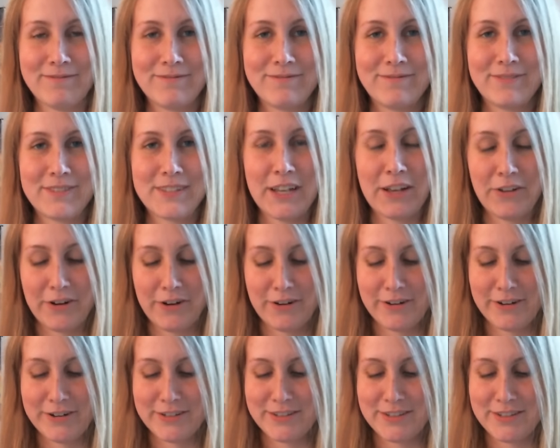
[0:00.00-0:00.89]
Sailor
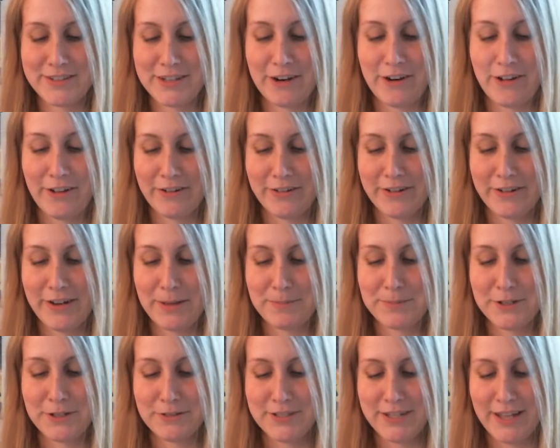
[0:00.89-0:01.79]
Uranus and Sailor
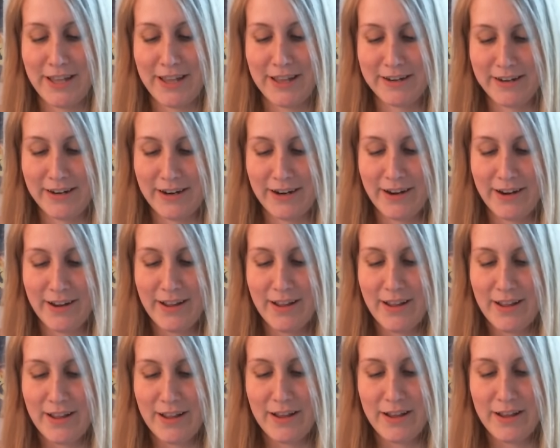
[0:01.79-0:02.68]
Neptune's ending.
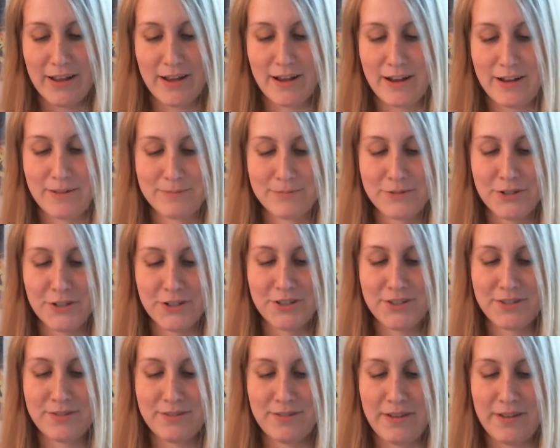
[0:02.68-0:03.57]

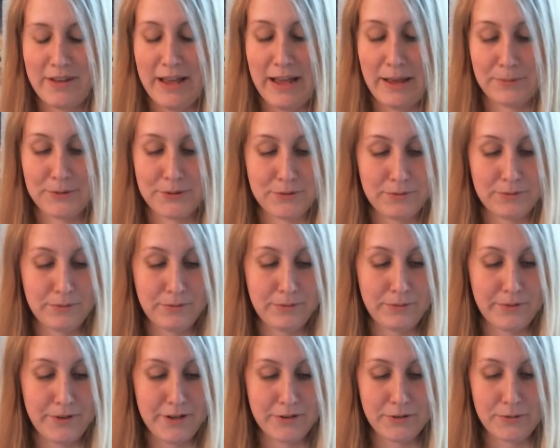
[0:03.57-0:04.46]
Just
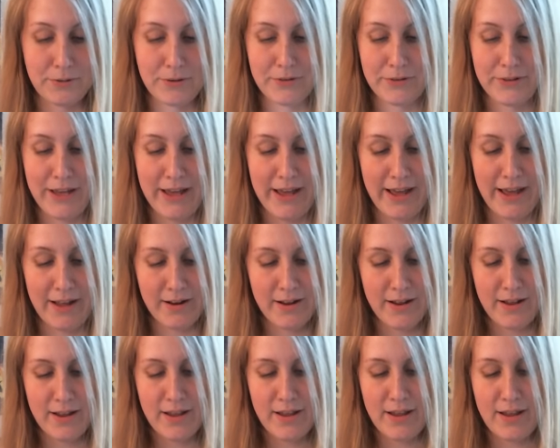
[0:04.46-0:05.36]
absolutely adored that.
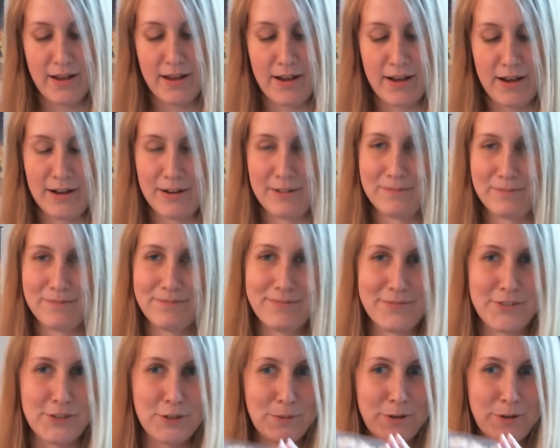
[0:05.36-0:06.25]

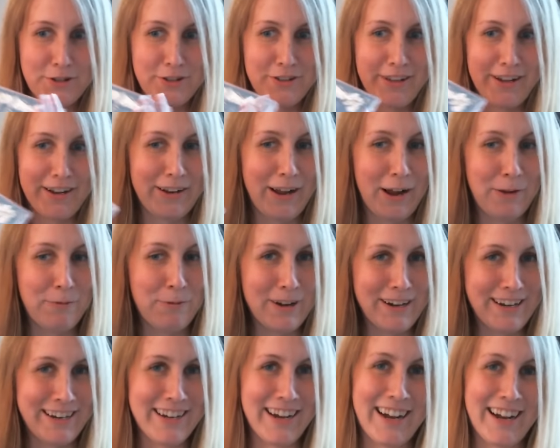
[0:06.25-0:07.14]
So much that I
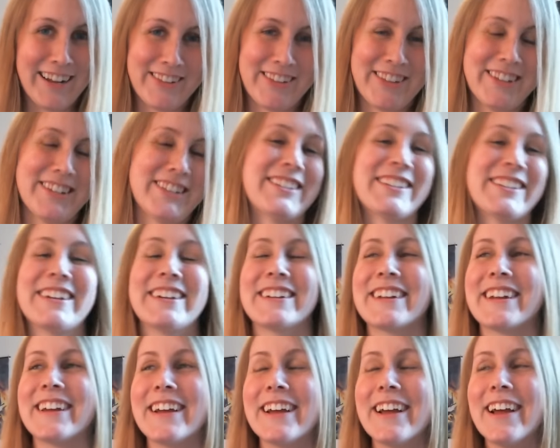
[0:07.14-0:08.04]
went and got this
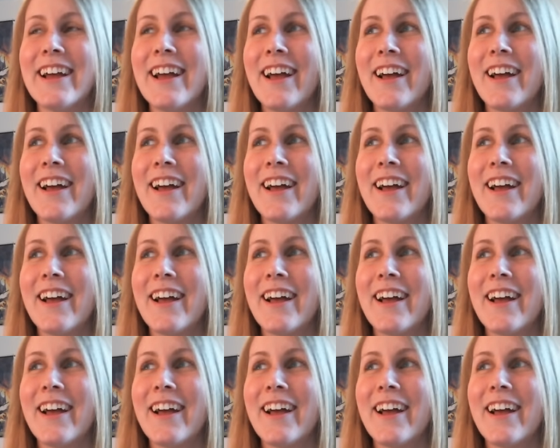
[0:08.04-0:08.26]
CD.